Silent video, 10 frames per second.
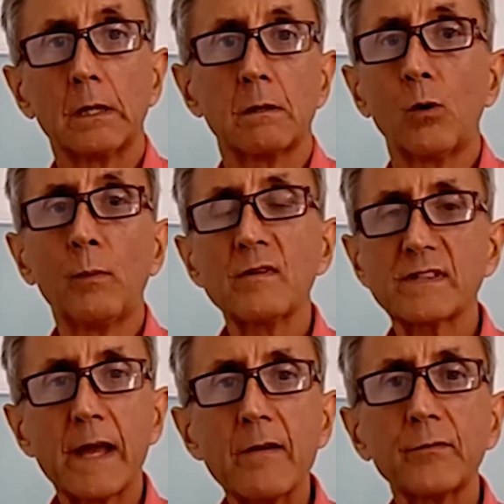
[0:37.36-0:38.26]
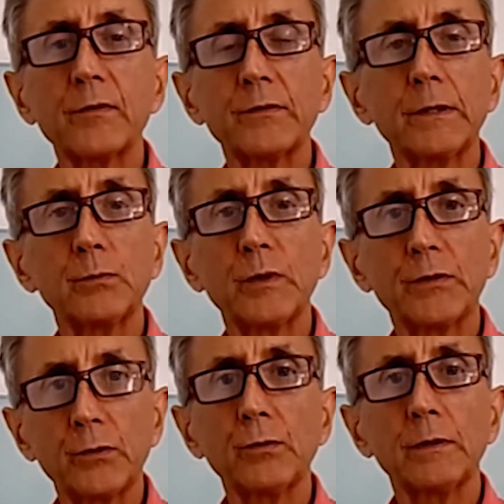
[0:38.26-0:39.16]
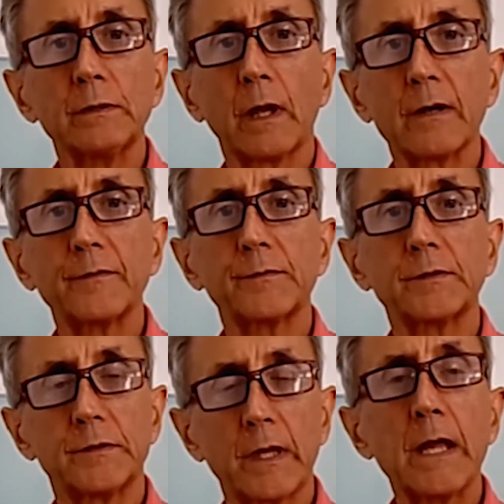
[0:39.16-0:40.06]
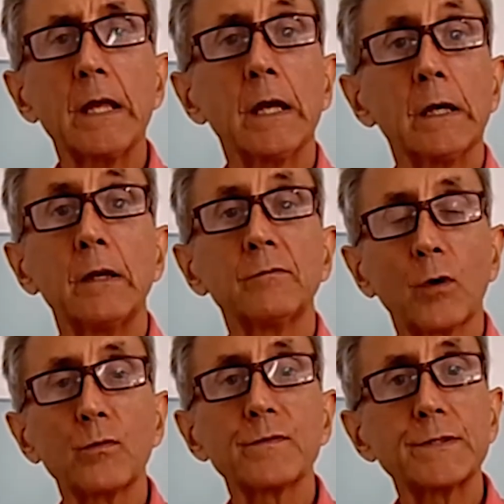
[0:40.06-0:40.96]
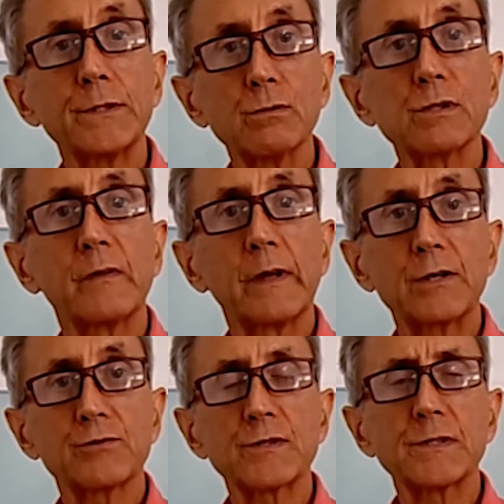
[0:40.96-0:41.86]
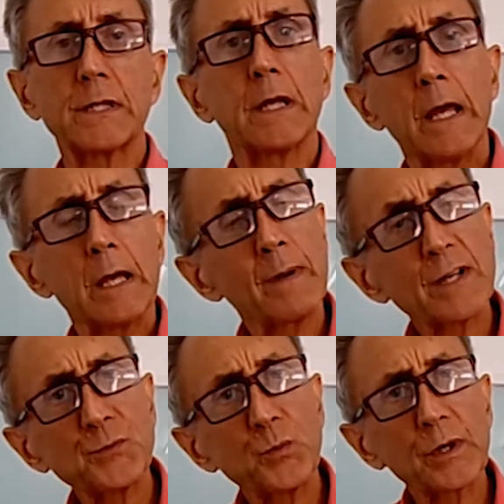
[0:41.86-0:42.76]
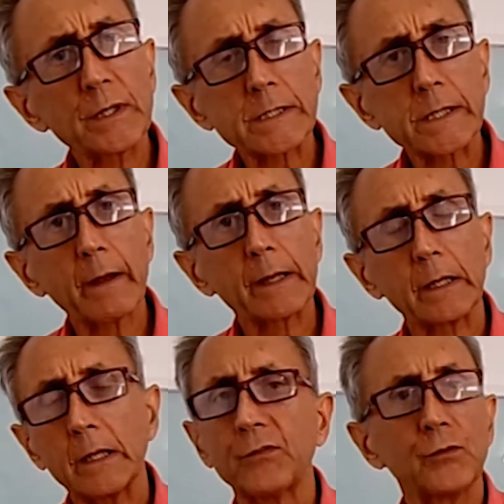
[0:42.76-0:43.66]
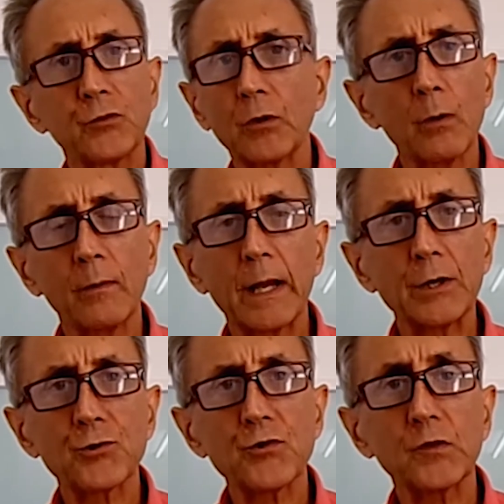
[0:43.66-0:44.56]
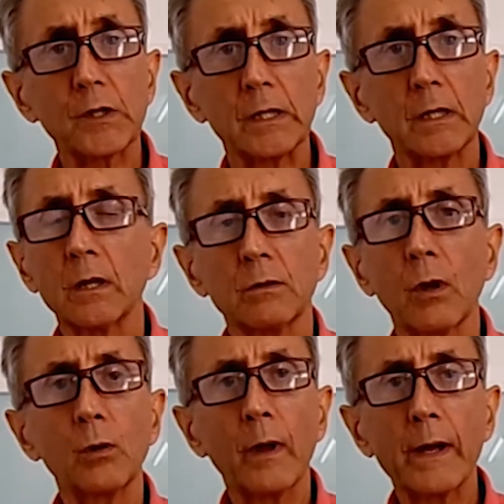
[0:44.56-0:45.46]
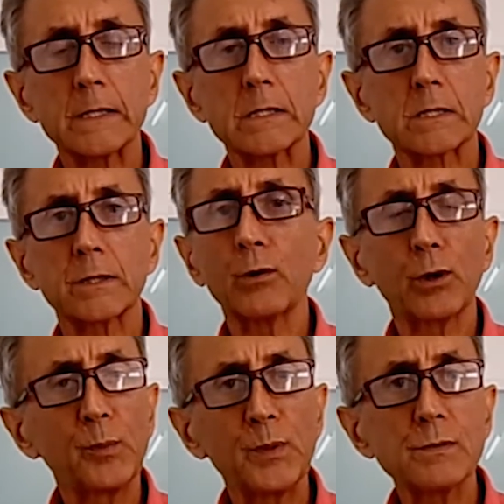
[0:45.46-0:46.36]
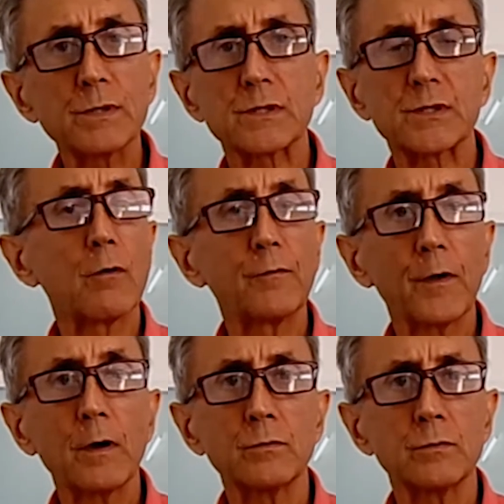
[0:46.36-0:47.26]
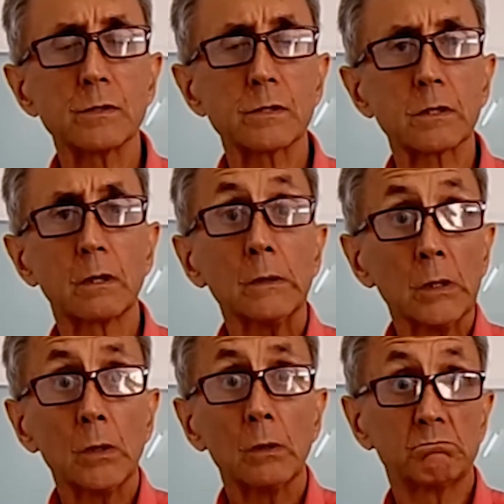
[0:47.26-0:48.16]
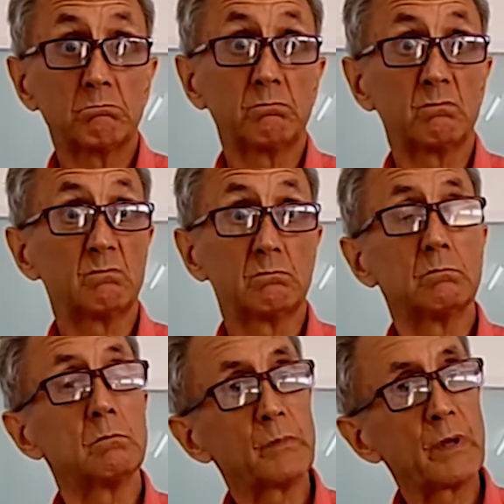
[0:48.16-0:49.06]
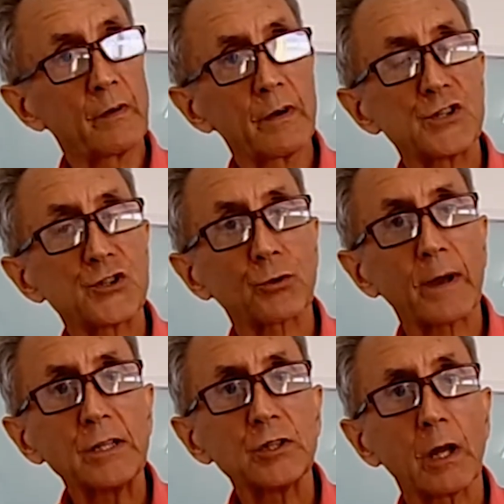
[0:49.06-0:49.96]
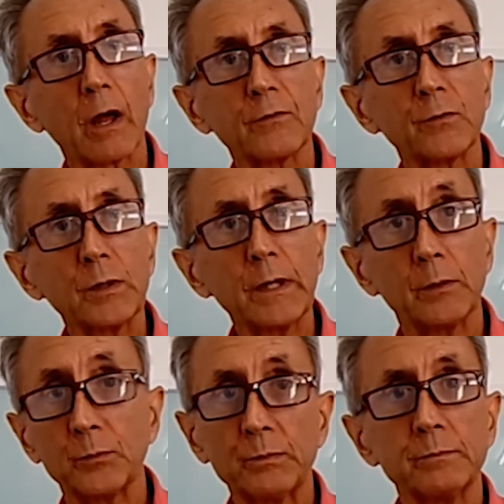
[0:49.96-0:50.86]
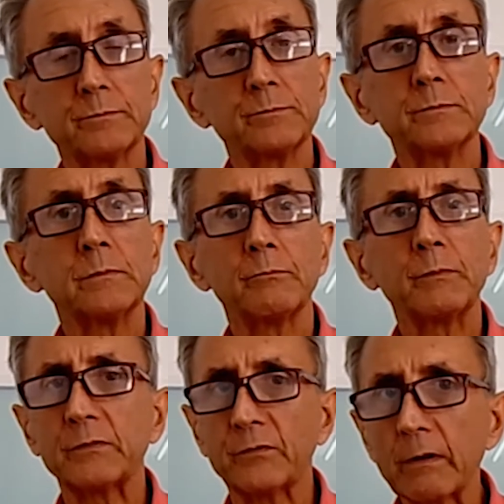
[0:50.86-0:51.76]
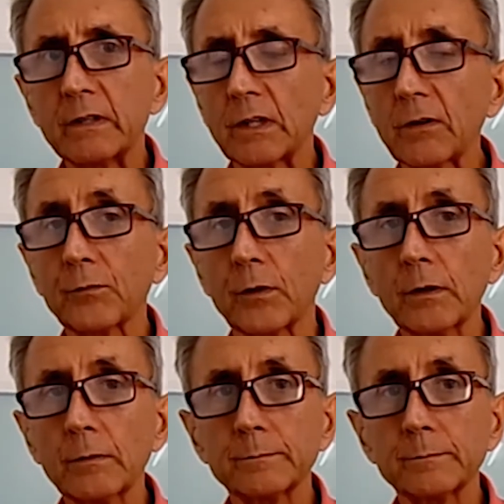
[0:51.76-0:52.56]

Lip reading: Almost everything we do in life today involves the use of electricity. Imagine what it's like if there's no electricity, no lights, no computers, no phones. It'd be a very strange life, wouldn't it? It'd be very different.